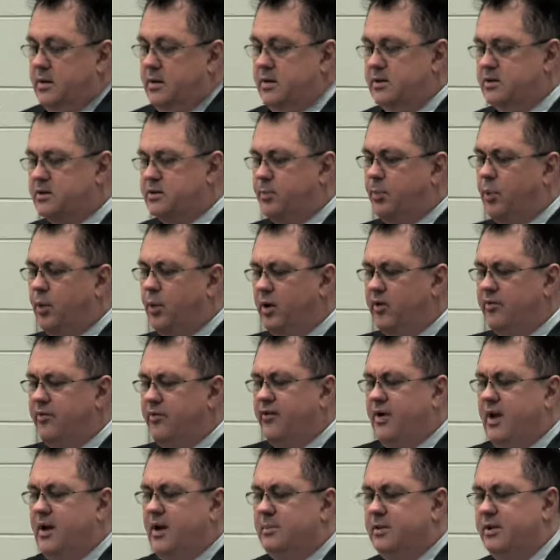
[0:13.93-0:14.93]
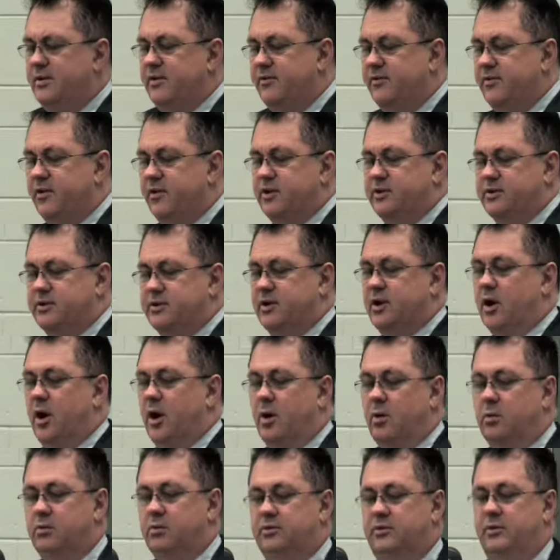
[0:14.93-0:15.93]
In support of Family First's
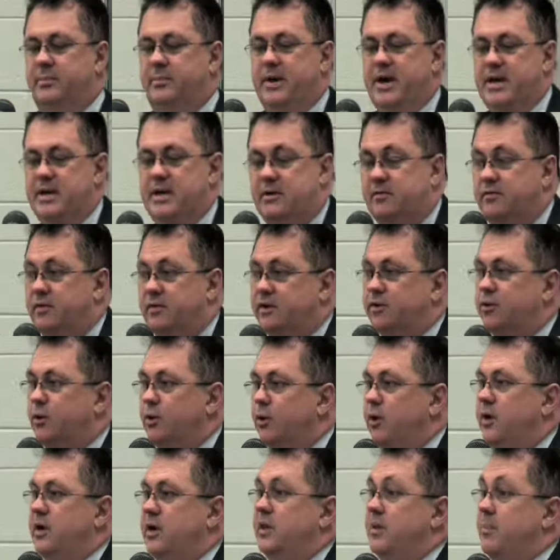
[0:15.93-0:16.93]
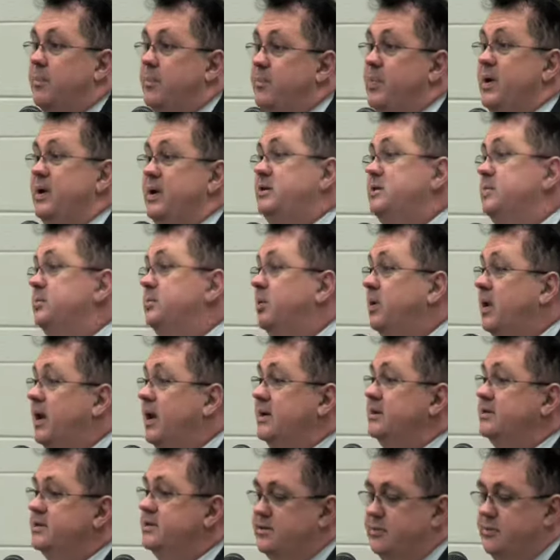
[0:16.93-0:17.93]
goal to make Victoria the best
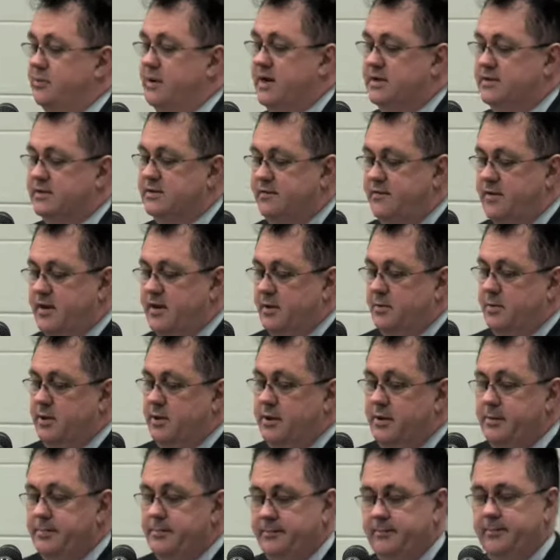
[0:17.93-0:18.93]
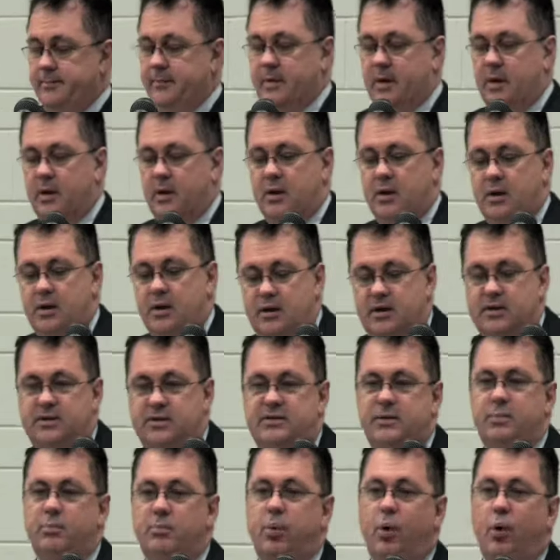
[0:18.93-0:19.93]
place to raise a family,
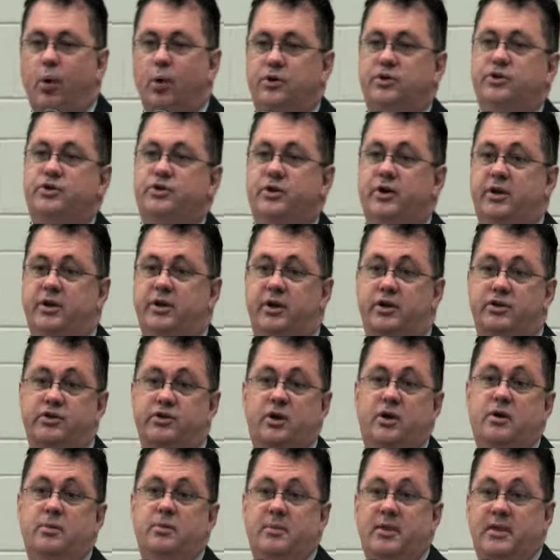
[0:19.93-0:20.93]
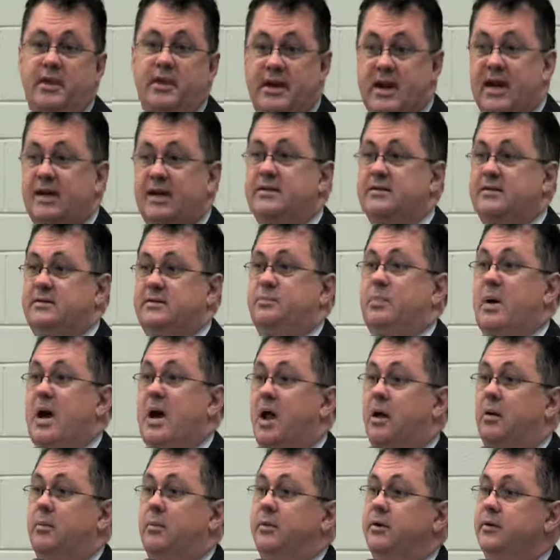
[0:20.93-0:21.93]
it's important during the term of the next
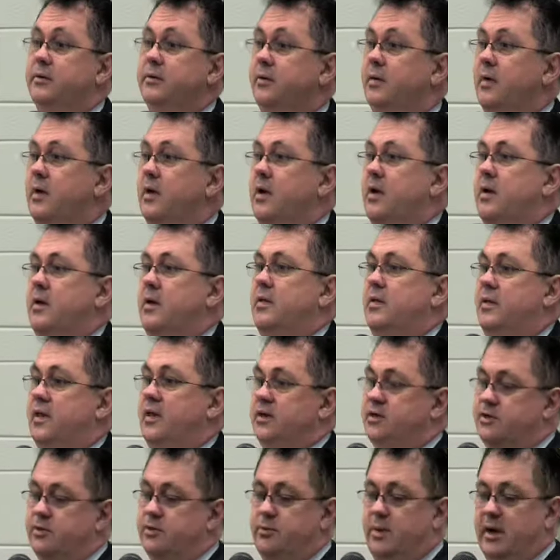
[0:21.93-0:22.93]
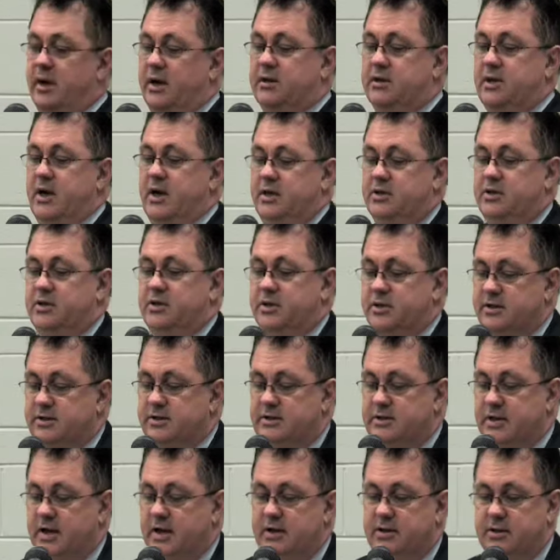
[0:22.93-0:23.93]
parliament that direct action
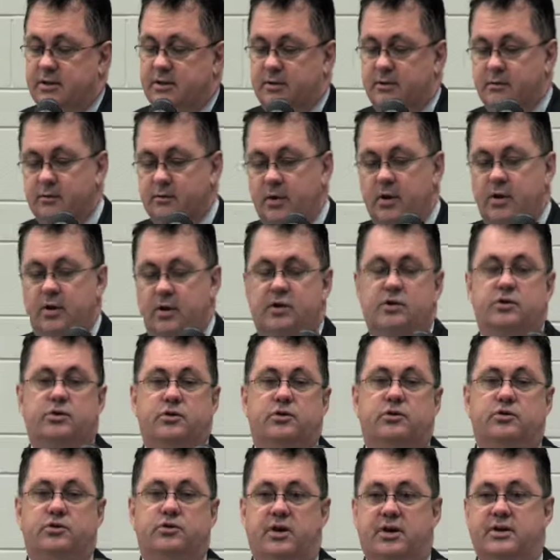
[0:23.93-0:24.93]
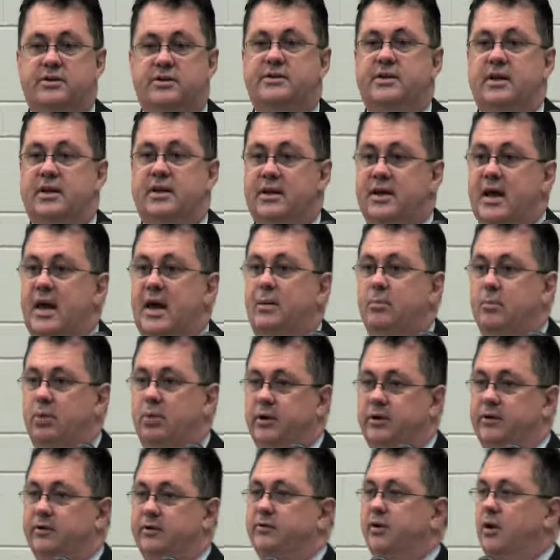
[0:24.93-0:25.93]
is taken to address the
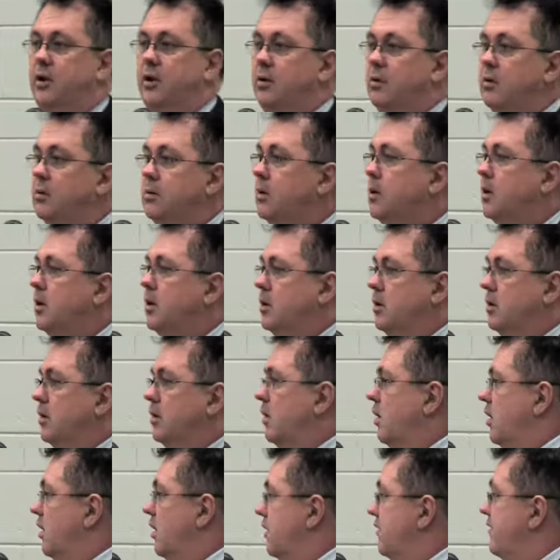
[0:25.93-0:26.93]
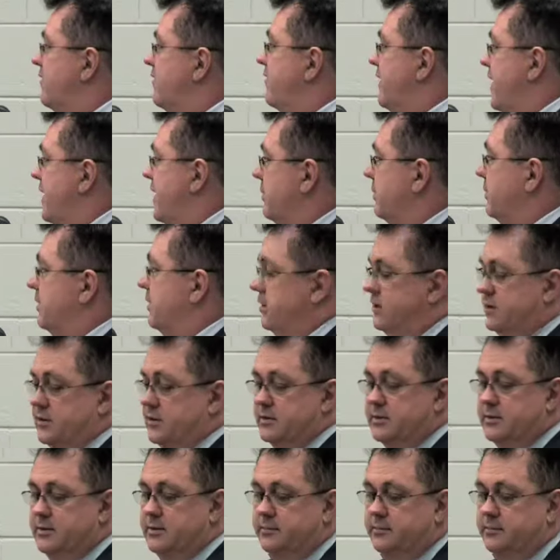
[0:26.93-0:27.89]
gambling toll on families.